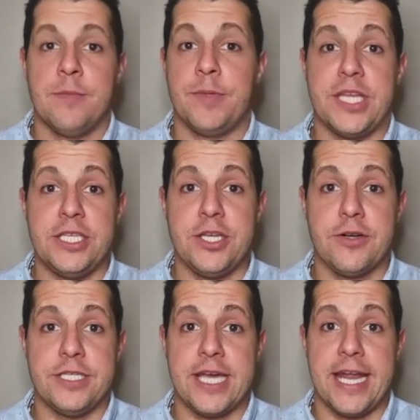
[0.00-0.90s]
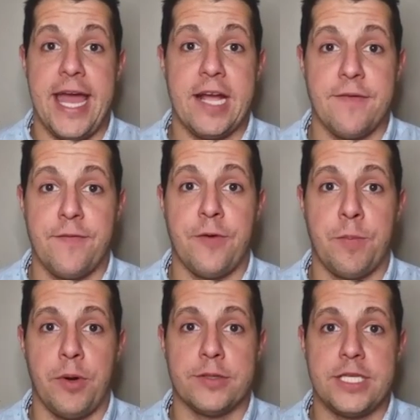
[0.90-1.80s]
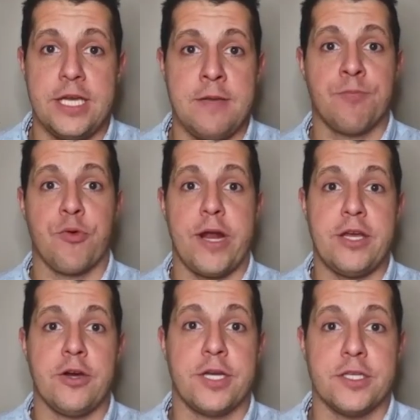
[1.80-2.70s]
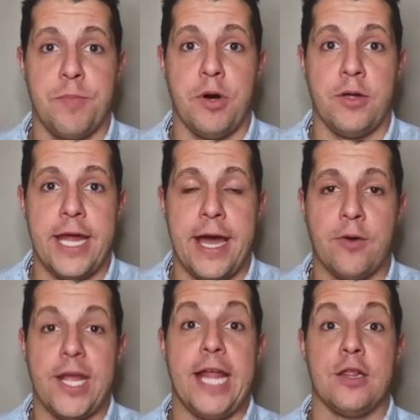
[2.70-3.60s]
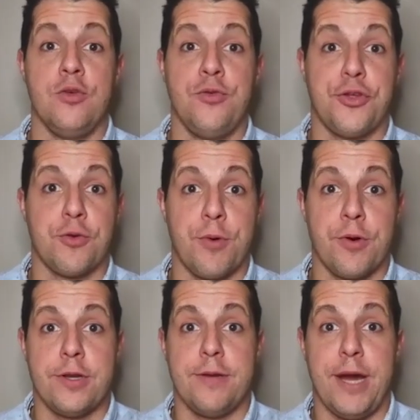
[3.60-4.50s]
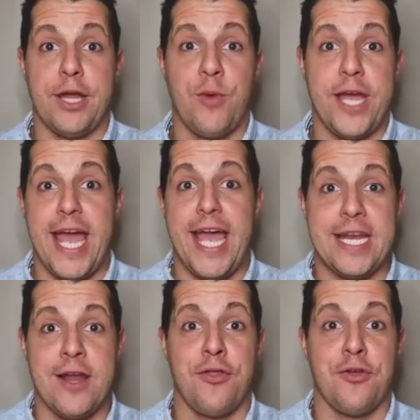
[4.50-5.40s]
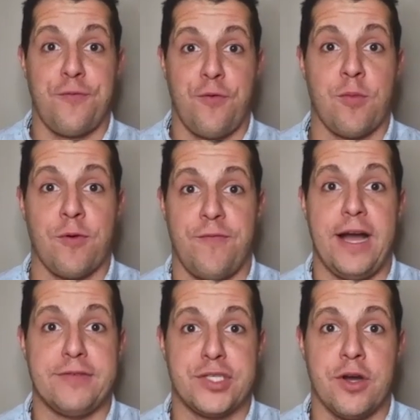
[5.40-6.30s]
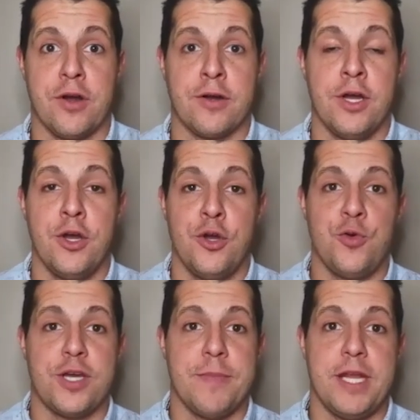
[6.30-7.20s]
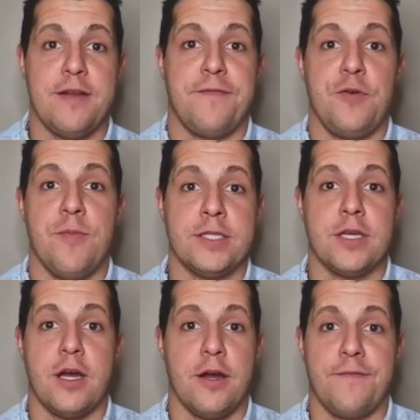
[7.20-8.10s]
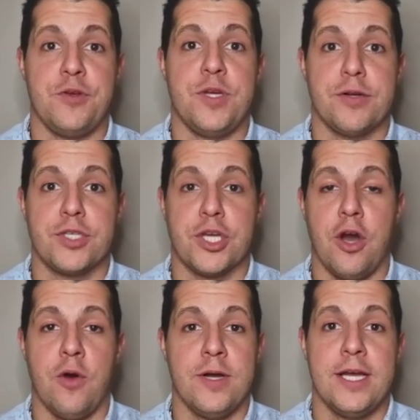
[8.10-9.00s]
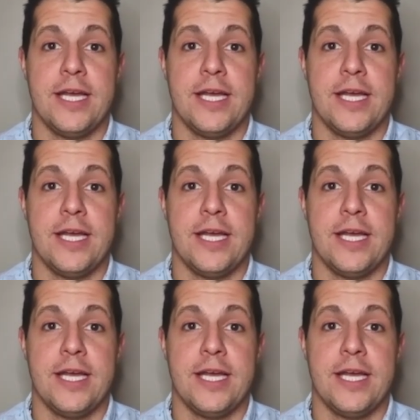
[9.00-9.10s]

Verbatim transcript: But this year, he's got a heck of a football team. Brady Cook is balling out. And Luther Burden, by the way, another former five-star who committed a few years ago,